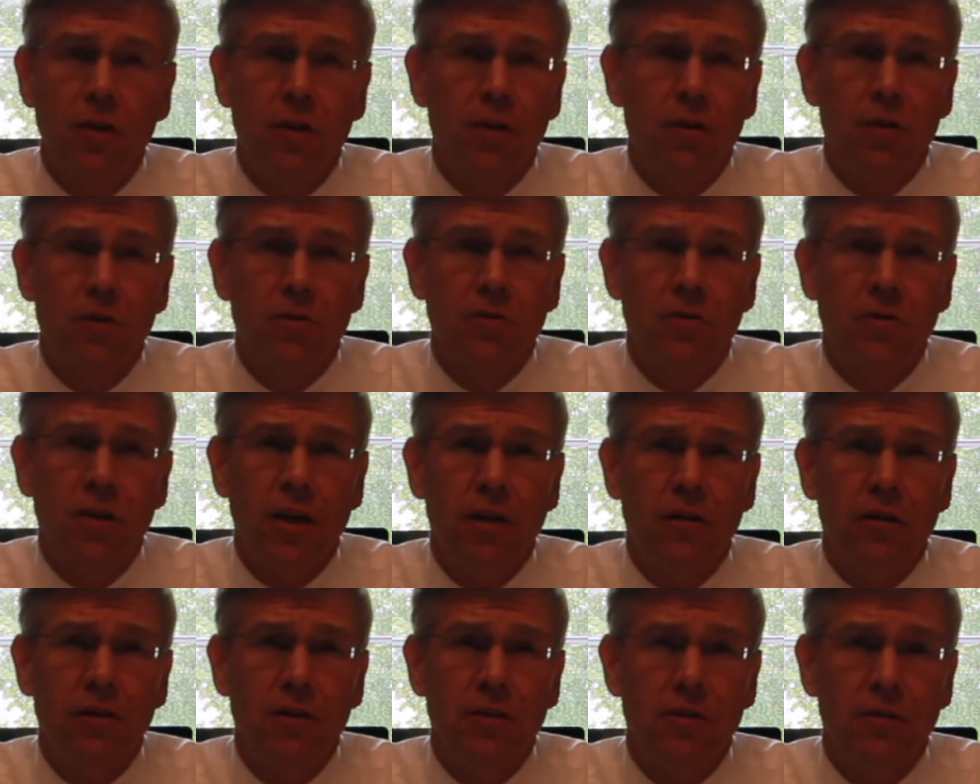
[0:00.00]
to those
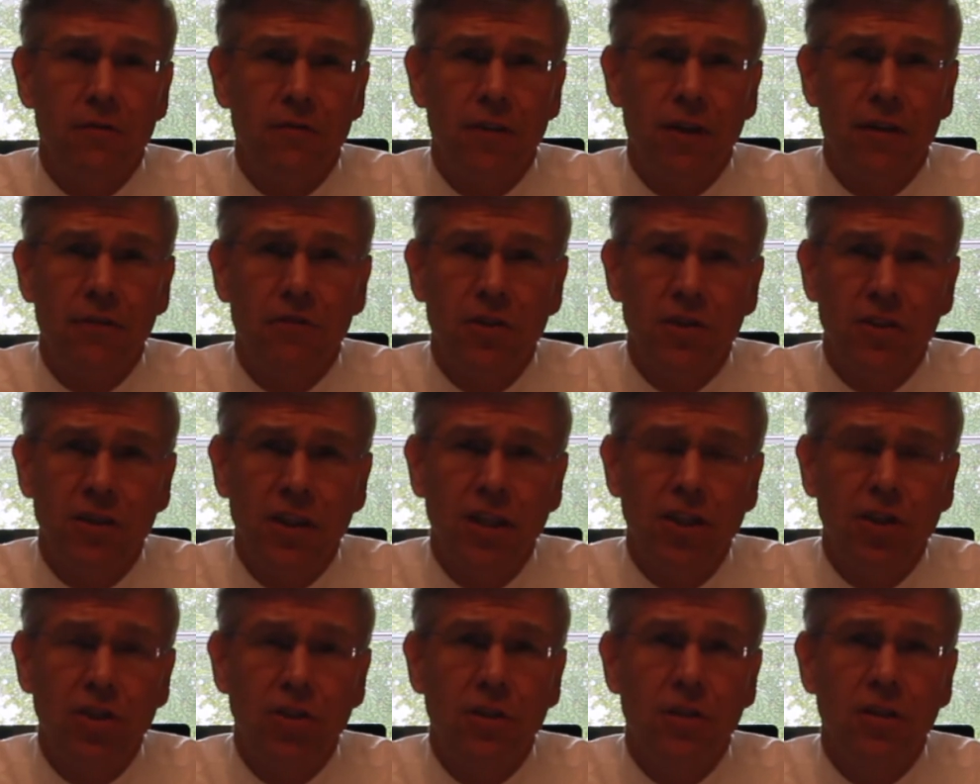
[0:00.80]
areas of
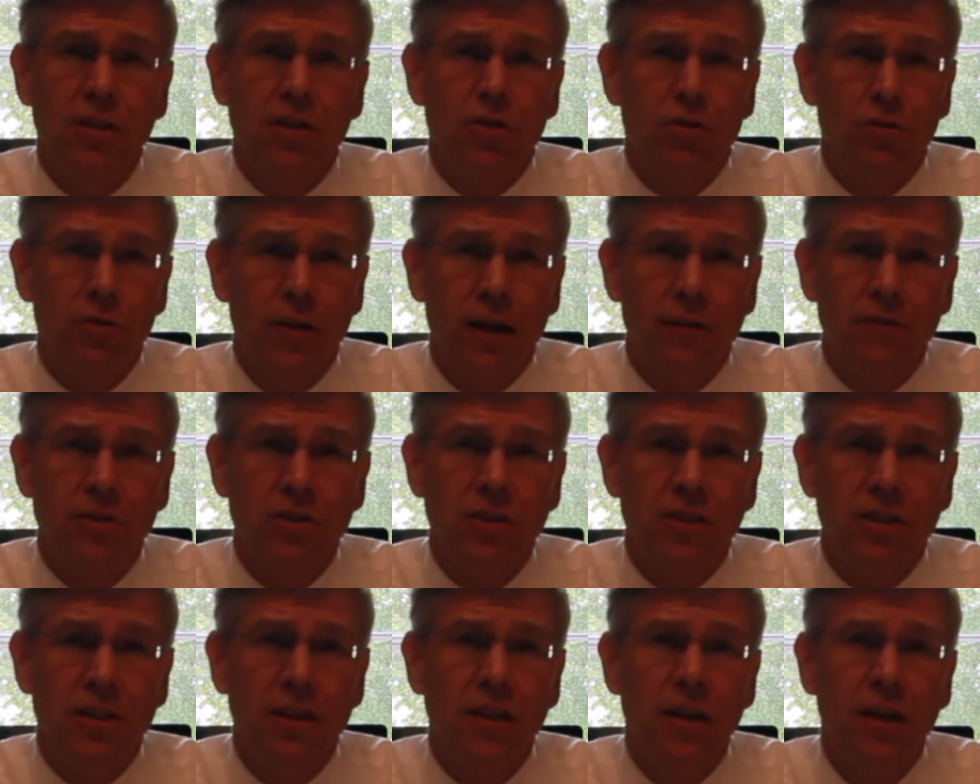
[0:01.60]
devastation and
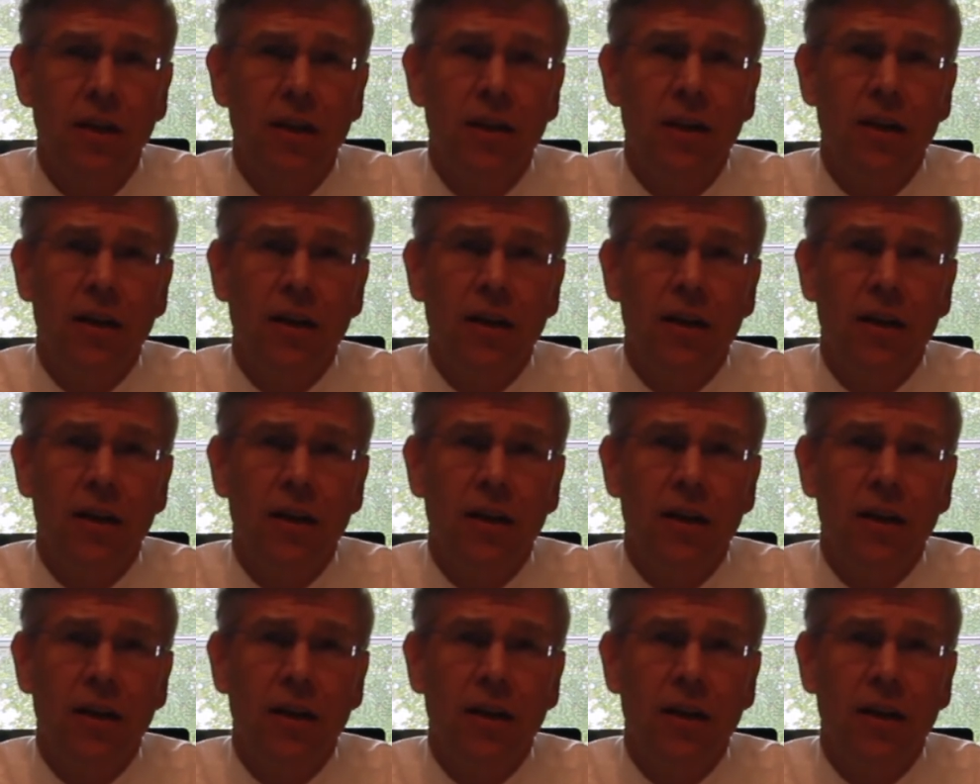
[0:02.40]
travesty